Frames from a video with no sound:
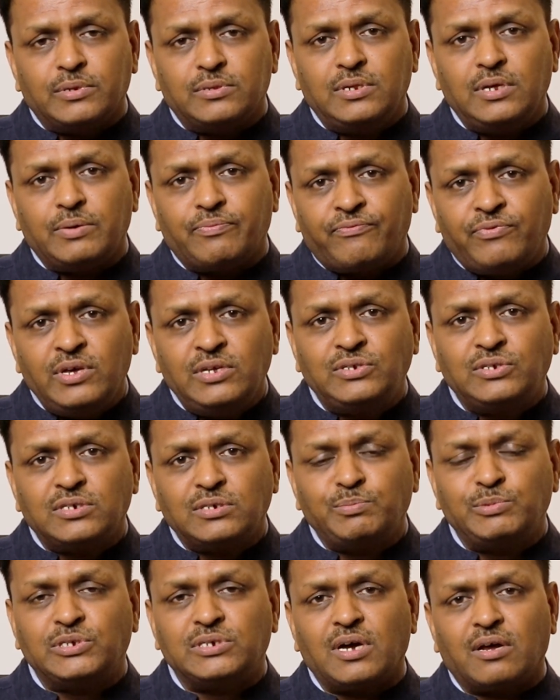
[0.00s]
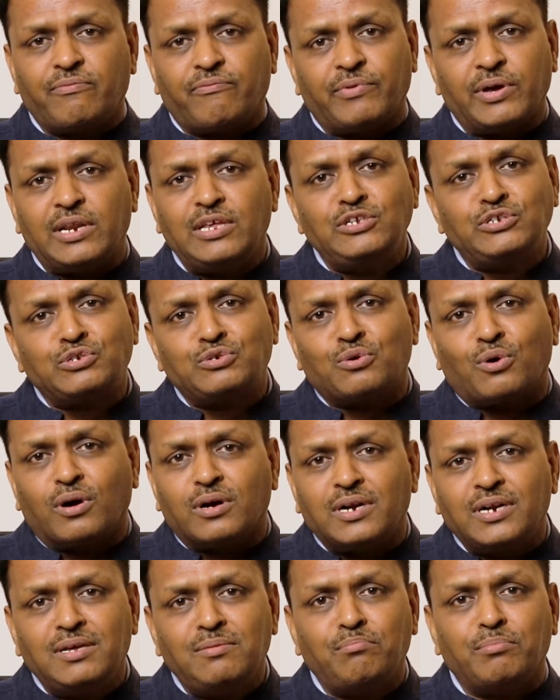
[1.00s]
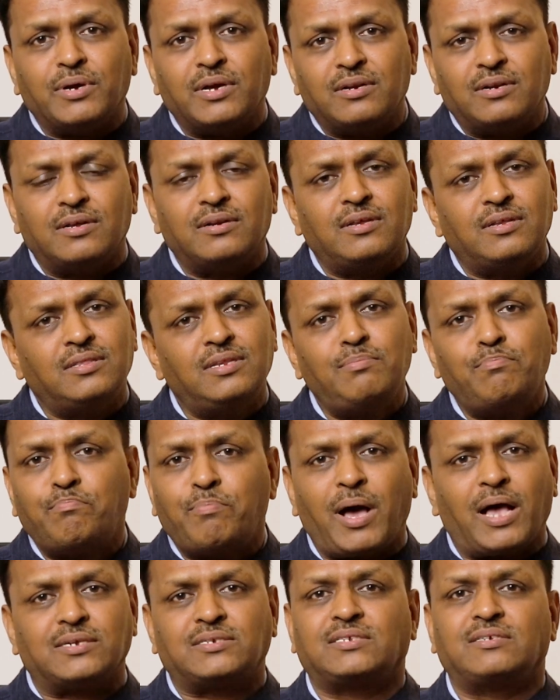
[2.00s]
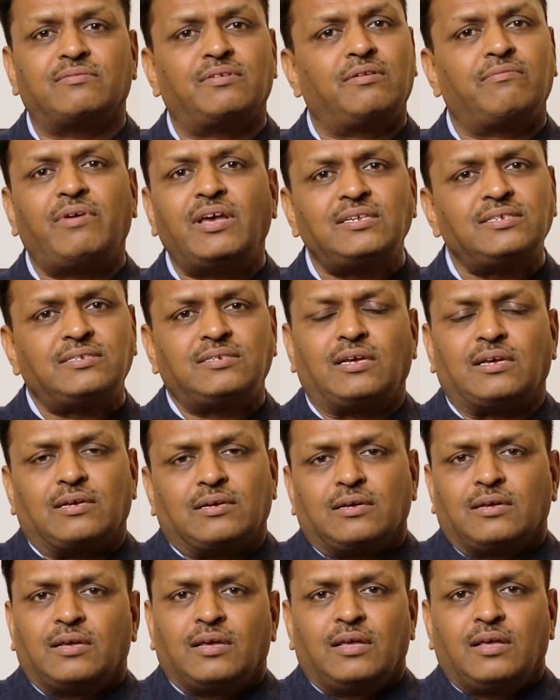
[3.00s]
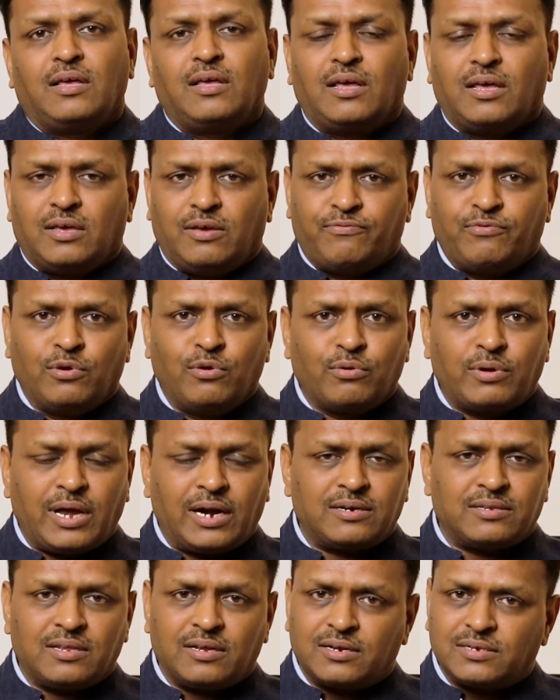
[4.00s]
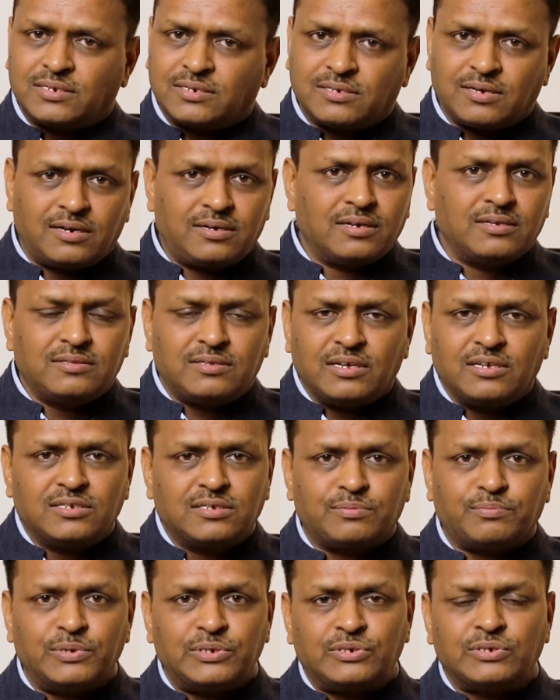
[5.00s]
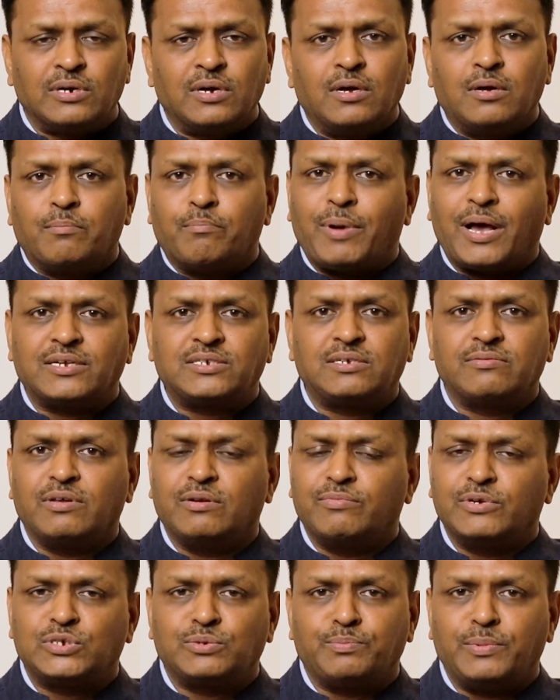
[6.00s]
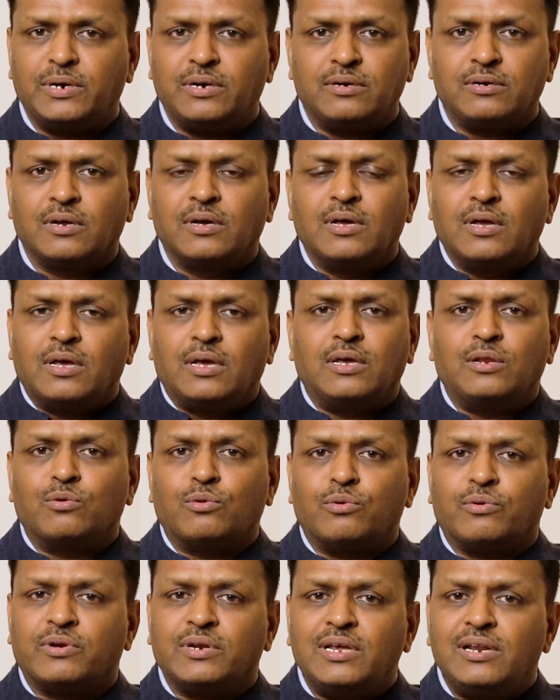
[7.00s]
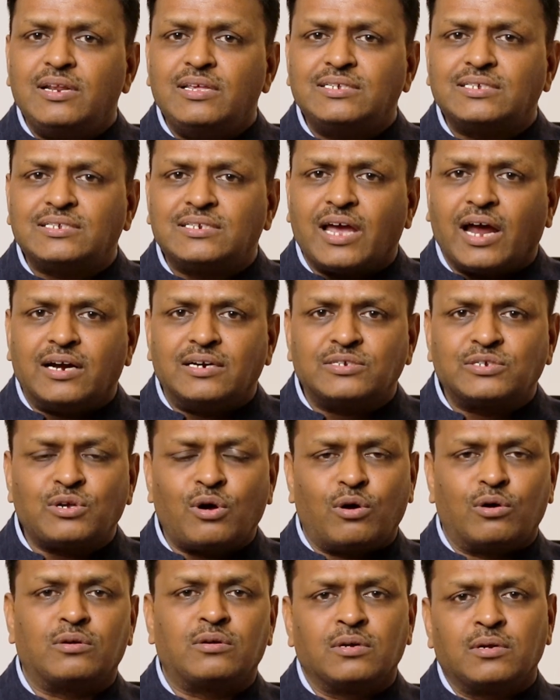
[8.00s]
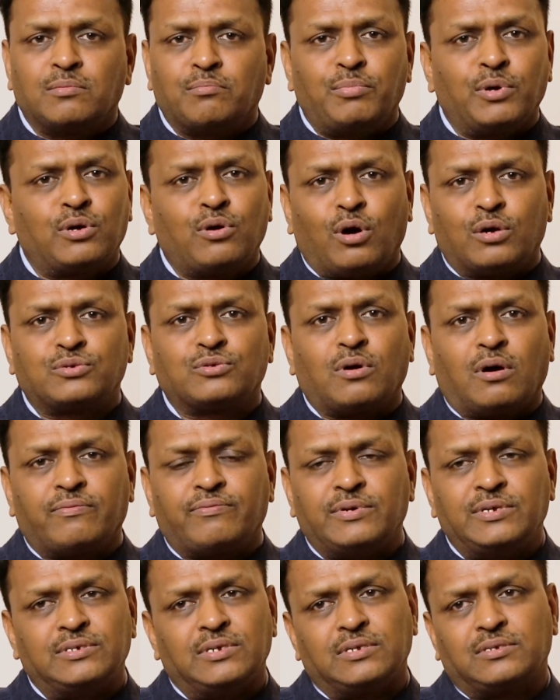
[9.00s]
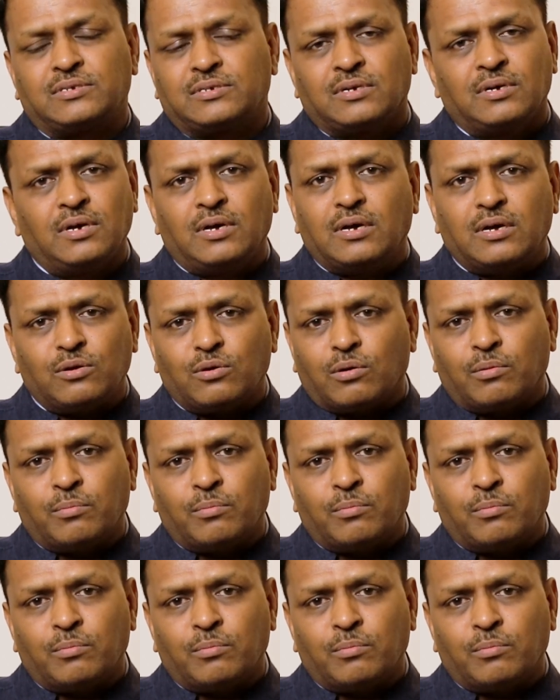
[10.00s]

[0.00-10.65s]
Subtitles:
the features which are very strongly embedded in the passive investing. If you look at, there are certain things which passive investment really stands out because of its